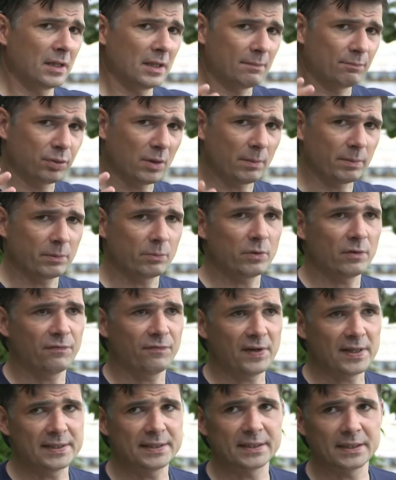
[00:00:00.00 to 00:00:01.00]
The problem we're
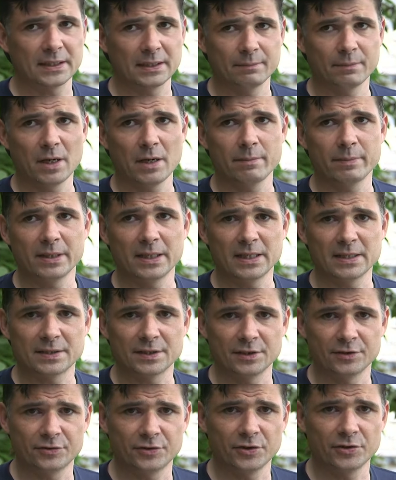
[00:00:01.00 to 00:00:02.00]
facing at the moment is
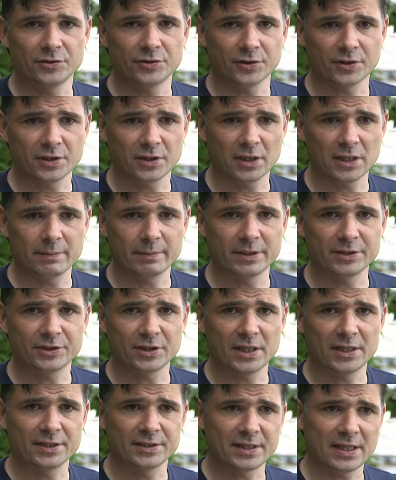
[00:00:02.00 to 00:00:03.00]
that due to climate
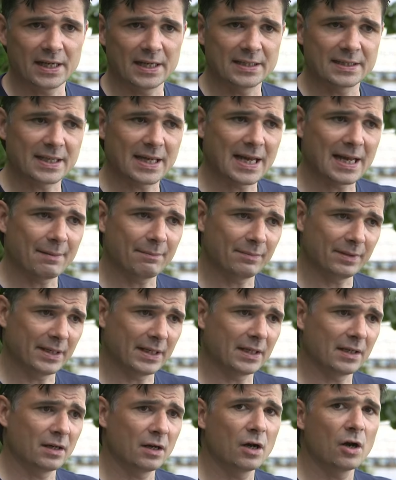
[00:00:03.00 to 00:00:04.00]
change, that is
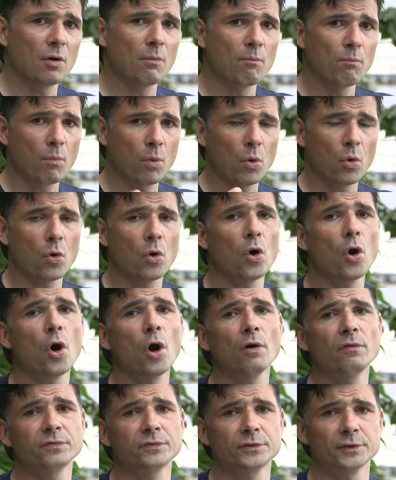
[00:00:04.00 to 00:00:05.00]
happening more
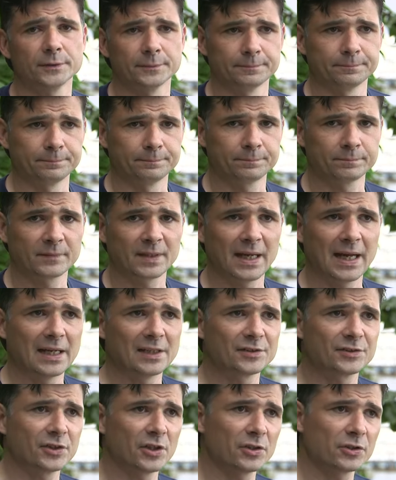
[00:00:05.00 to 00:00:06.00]
often.
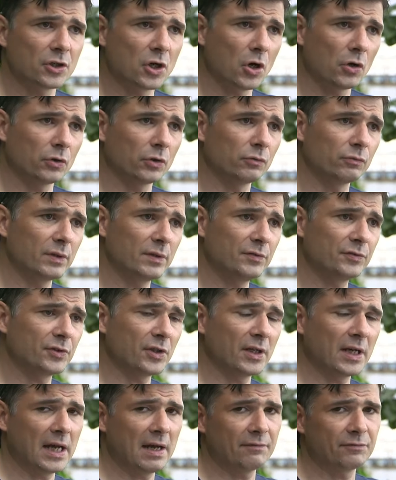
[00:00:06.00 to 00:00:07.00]
And so coral reefs
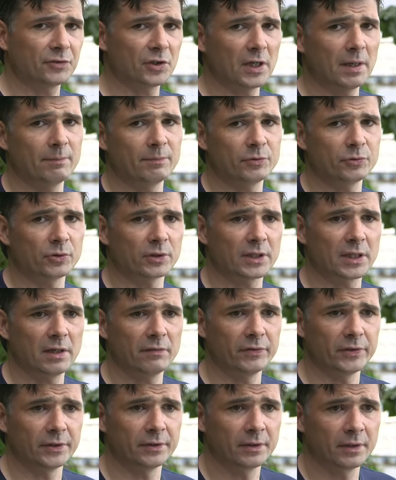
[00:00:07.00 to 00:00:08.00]
don't have time to
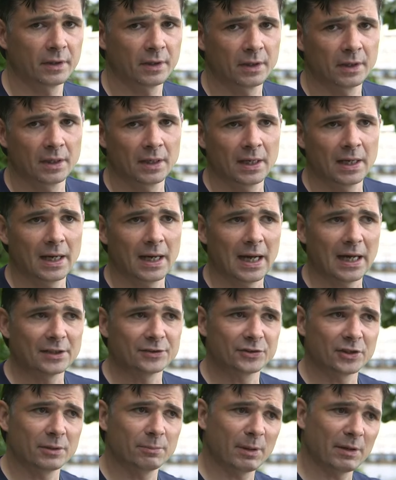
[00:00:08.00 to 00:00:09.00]
recover.
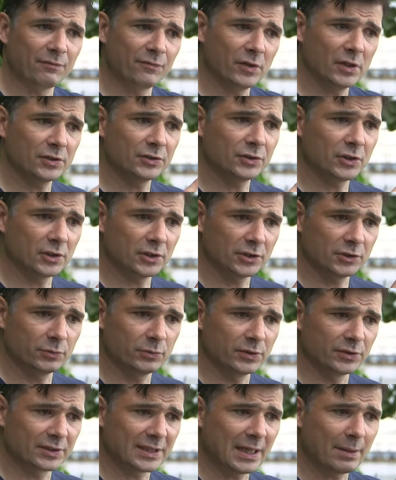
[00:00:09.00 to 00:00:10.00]
And so my first answer
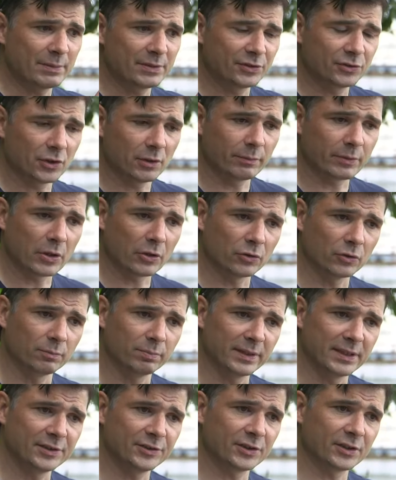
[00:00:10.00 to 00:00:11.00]
was, can we stop coral
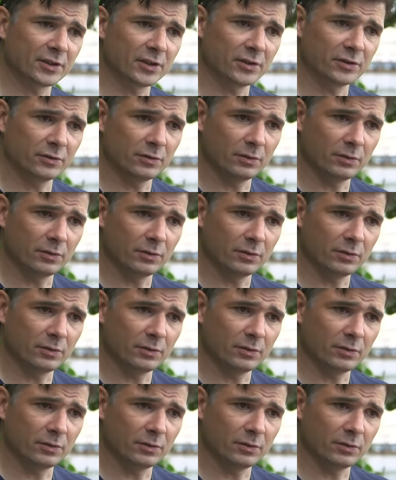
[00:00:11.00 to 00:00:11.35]
bleaching?